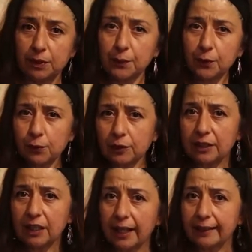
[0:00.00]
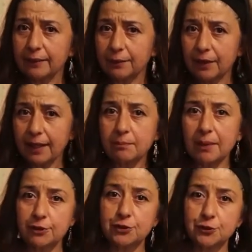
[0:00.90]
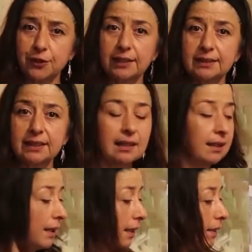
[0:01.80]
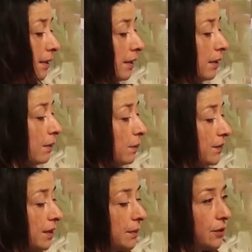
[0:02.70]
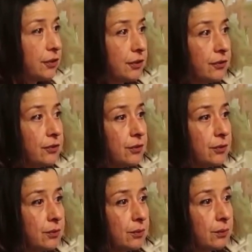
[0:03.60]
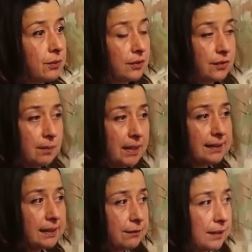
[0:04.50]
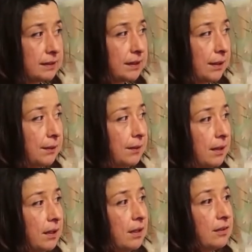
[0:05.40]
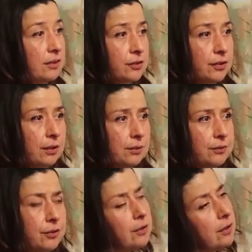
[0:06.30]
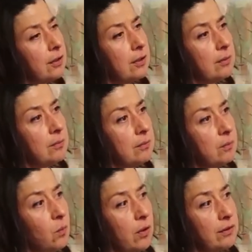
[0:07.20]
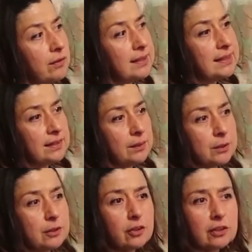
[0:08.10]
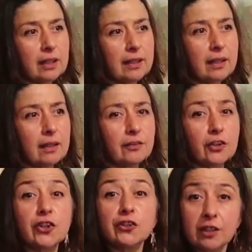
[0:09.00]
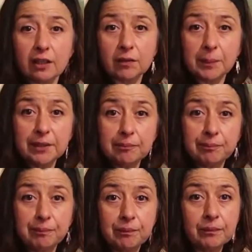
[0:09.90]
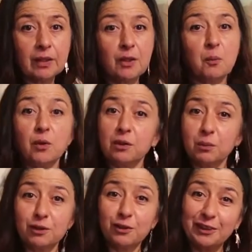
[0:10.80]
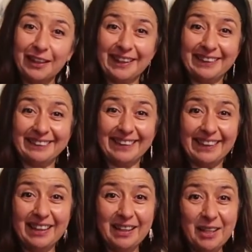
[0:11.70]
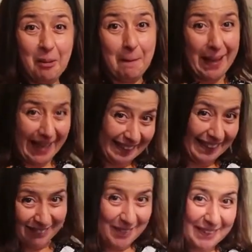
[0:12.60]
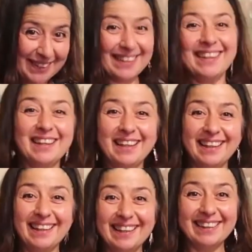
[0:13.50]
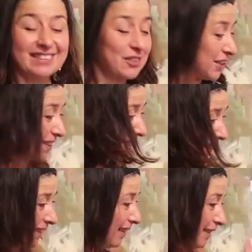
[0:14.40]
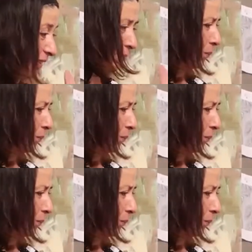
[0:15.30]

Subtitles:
They were called the Nine. There were 9 magistrates. And he was commissioned to do this amazing fresco that showed what the city would look like under good government, what it would look like under bad government, and and there's